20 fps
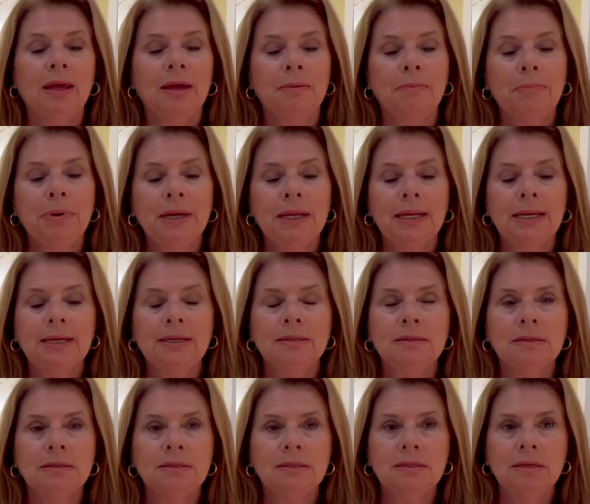But
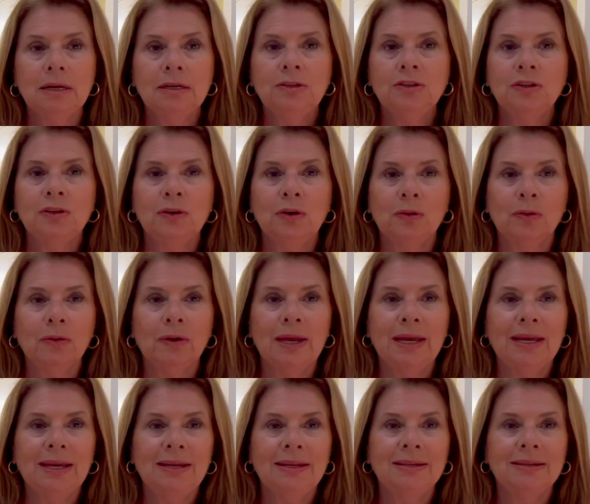it's such a
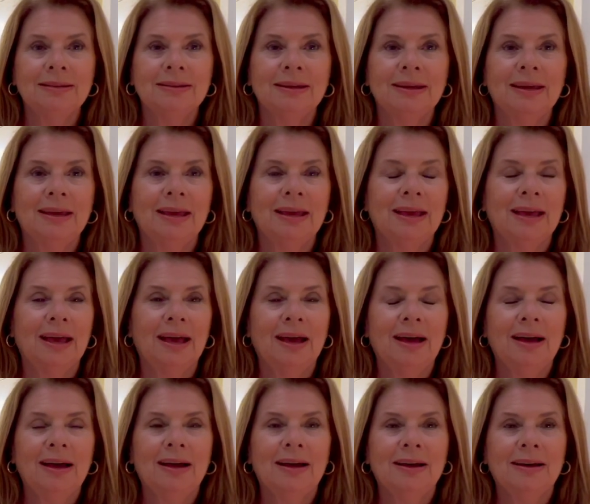great
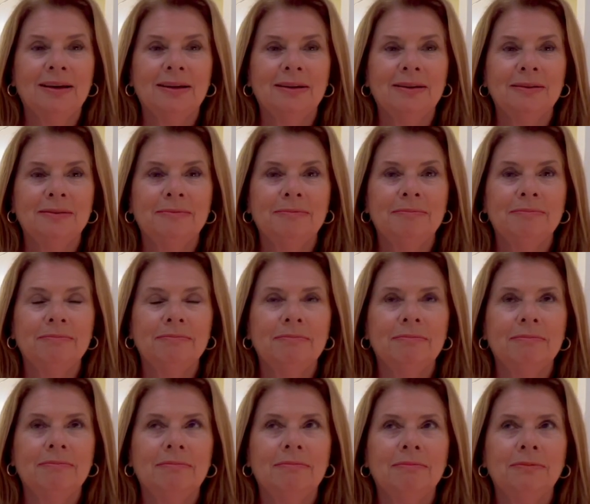
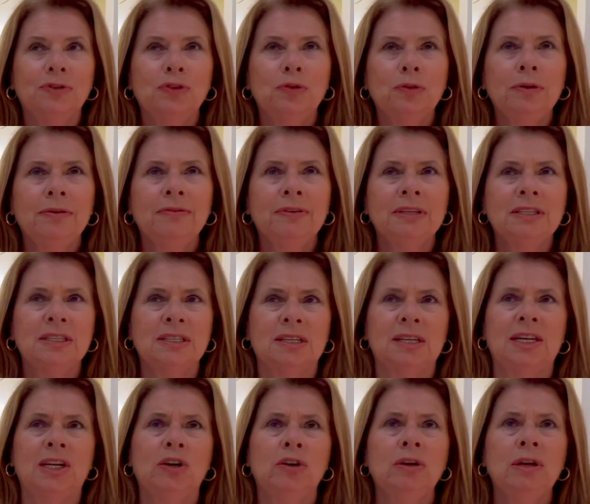sort of a
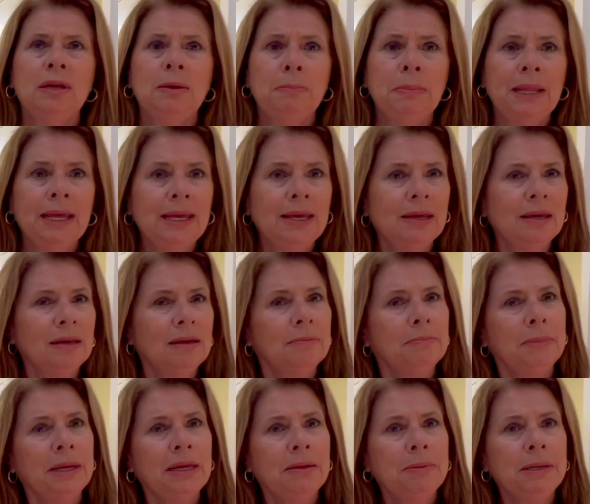security blanket,
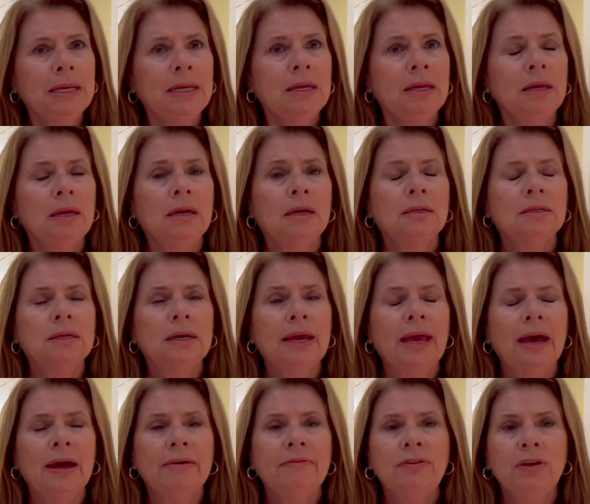maybe, to
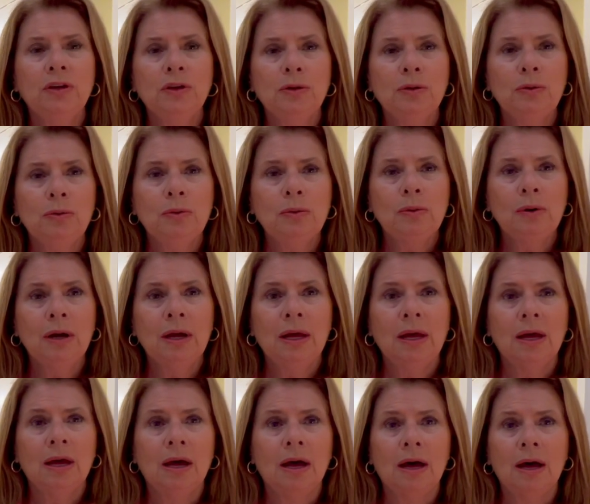have you
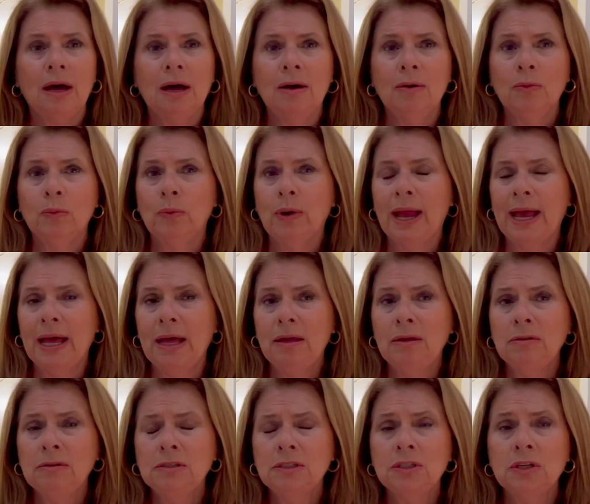
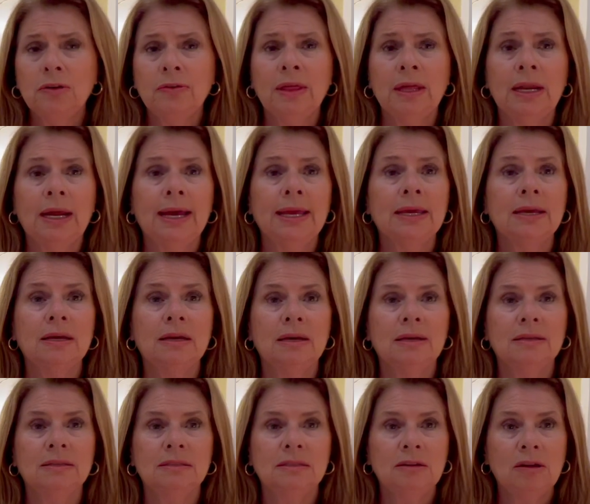around so that I can
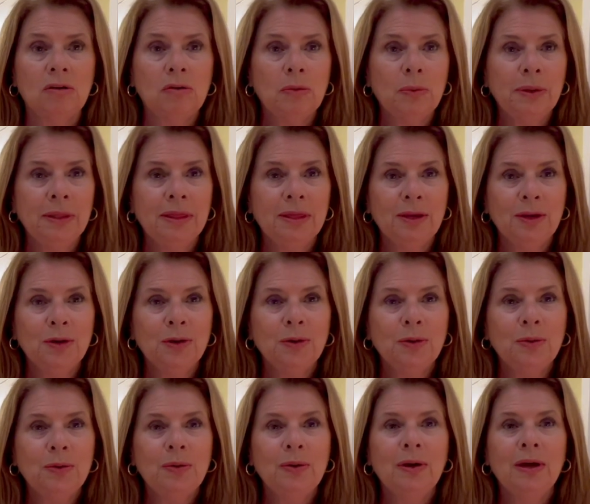consult with
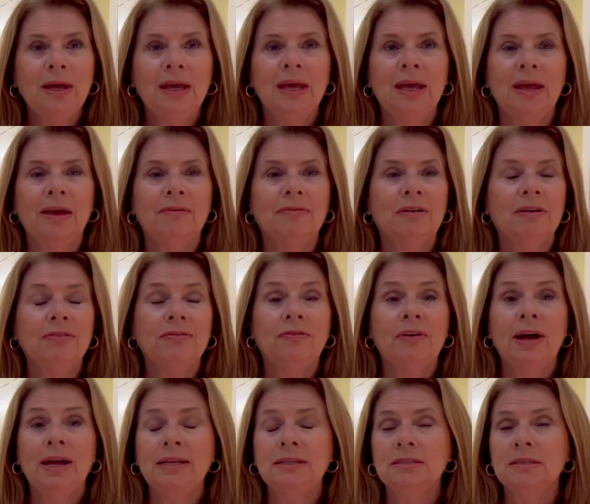you. If I
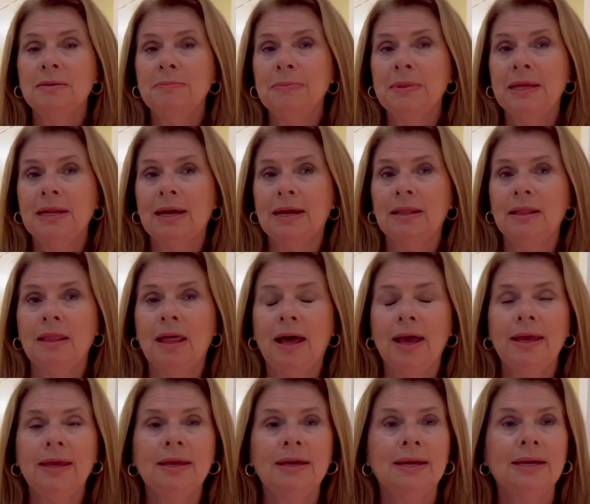find something I
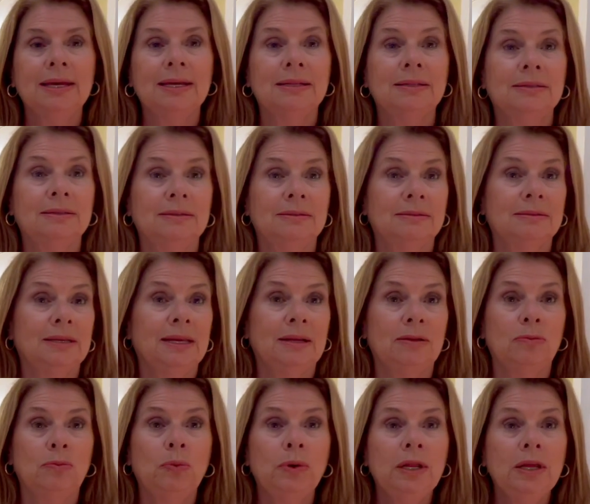like, I can say,
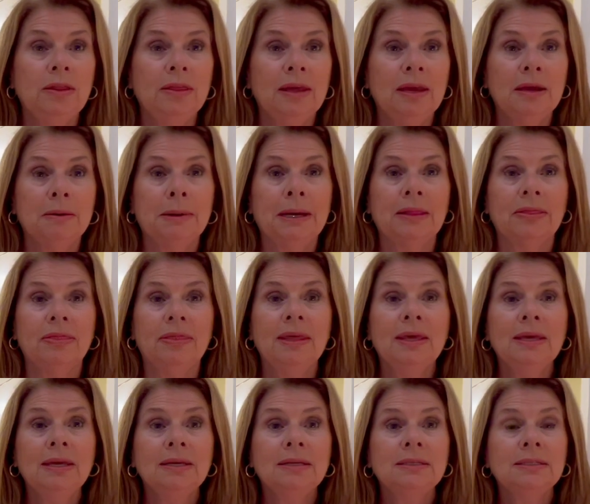what do you think about
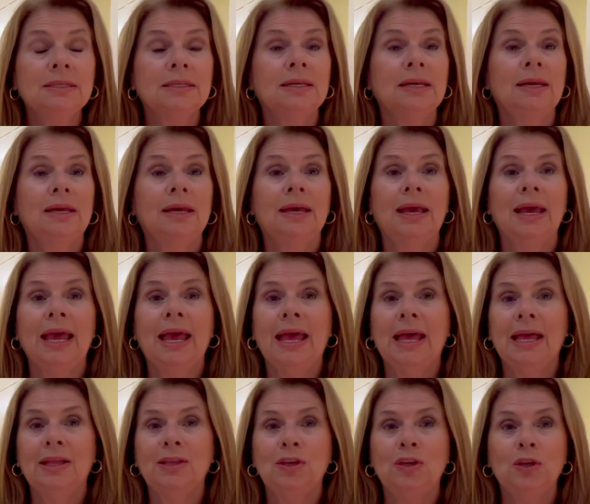this?
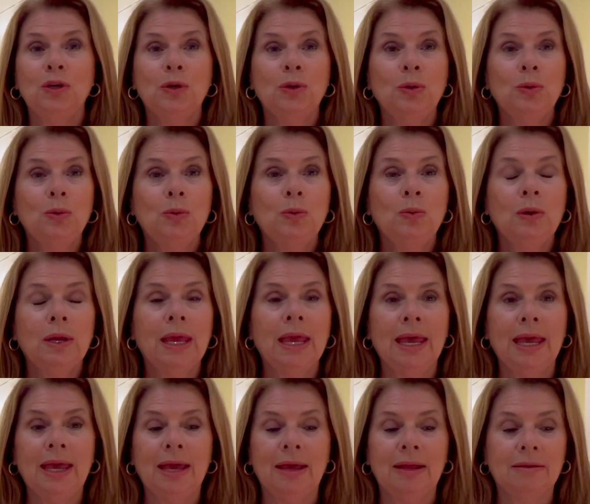And you
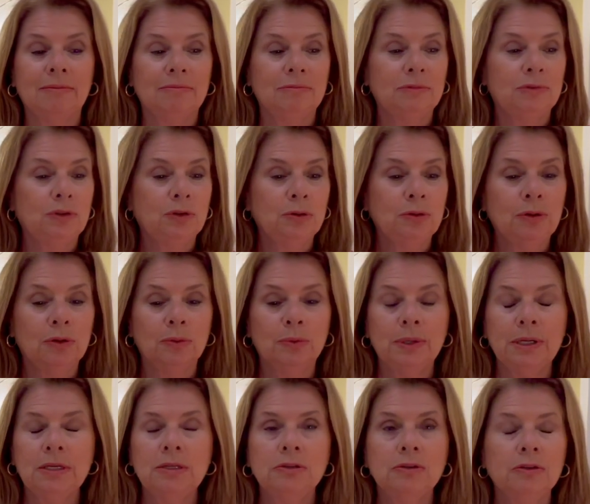can do the
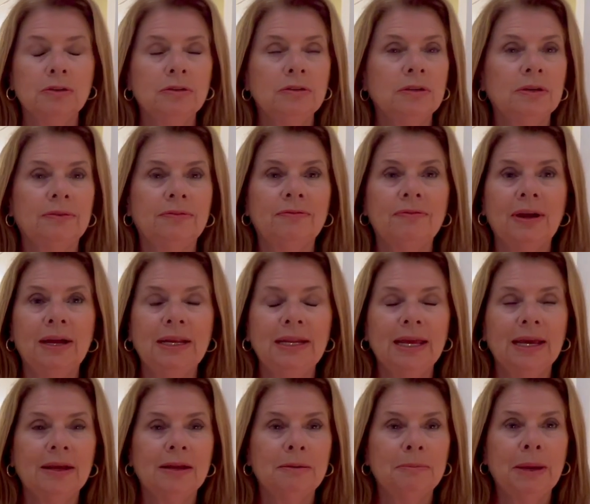research and find
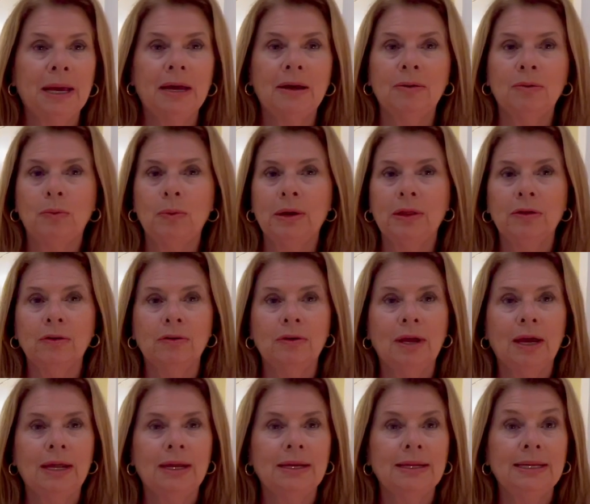out about whether or
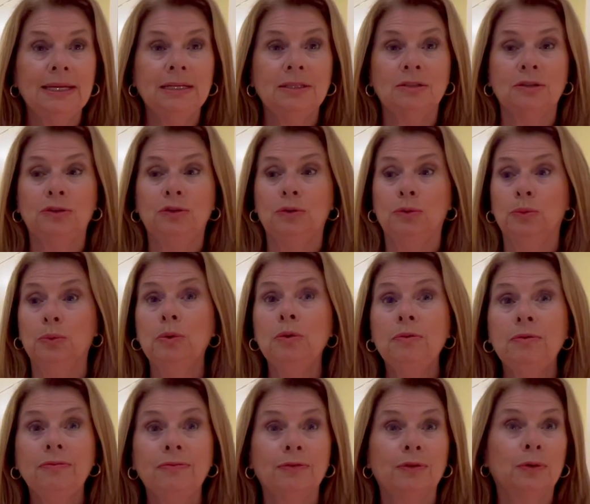not it needs a new
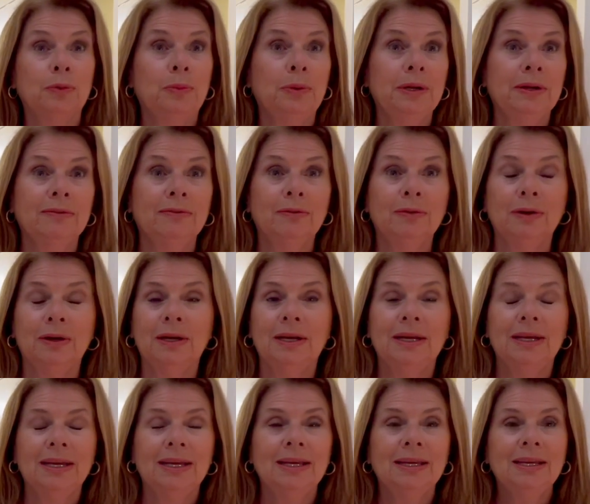roof or whatever.
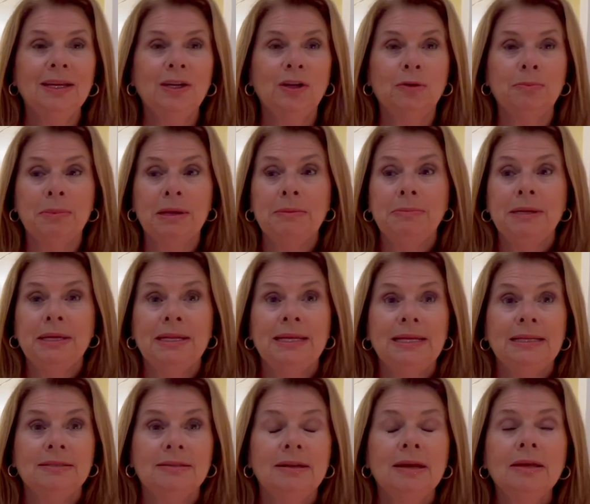You know, maybe it
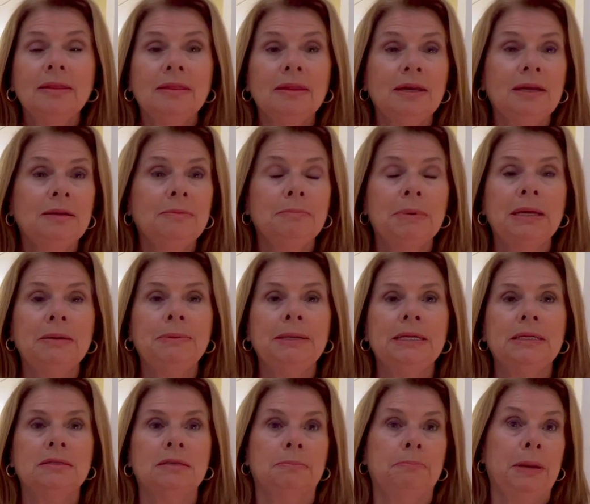needs nothing. Maybe
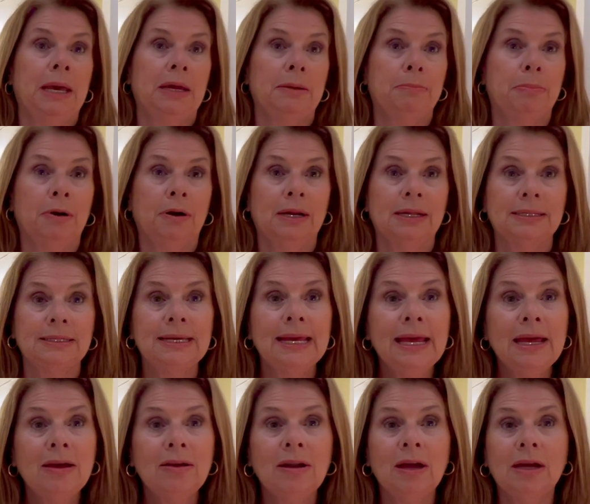it's a bad part of
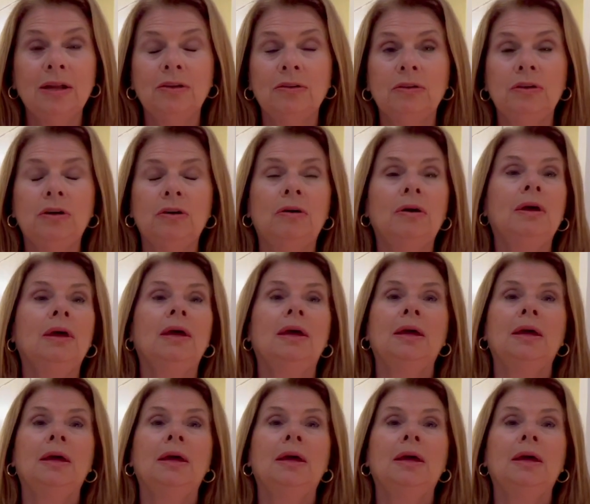town. I don't know.